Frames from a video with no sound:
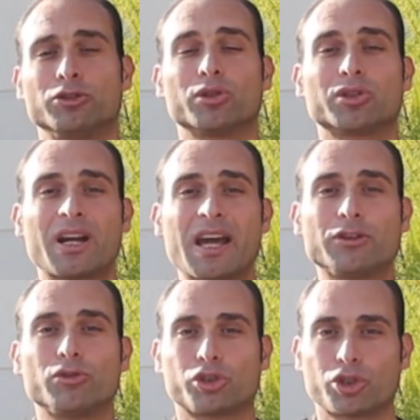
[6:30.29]
to try
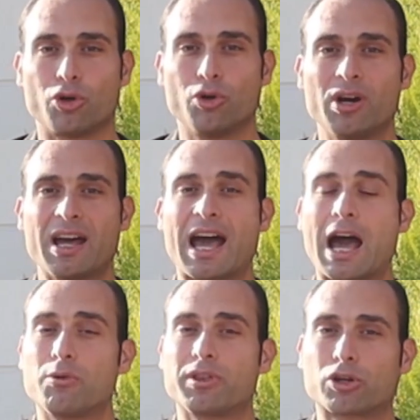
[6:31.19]
to show
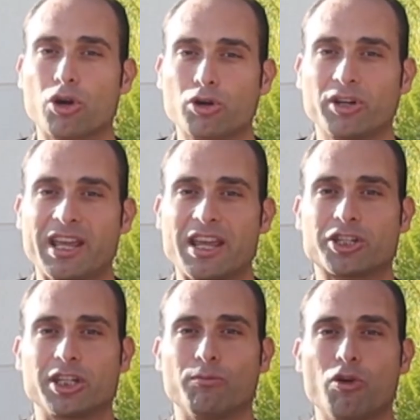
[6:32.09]
how the
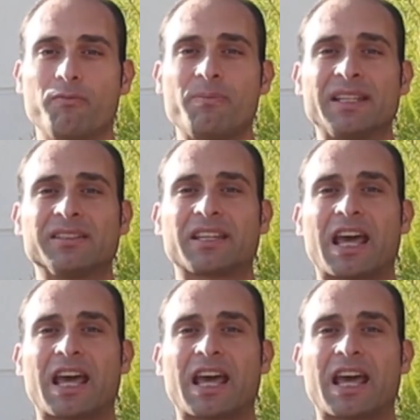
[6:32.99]
co-creation movement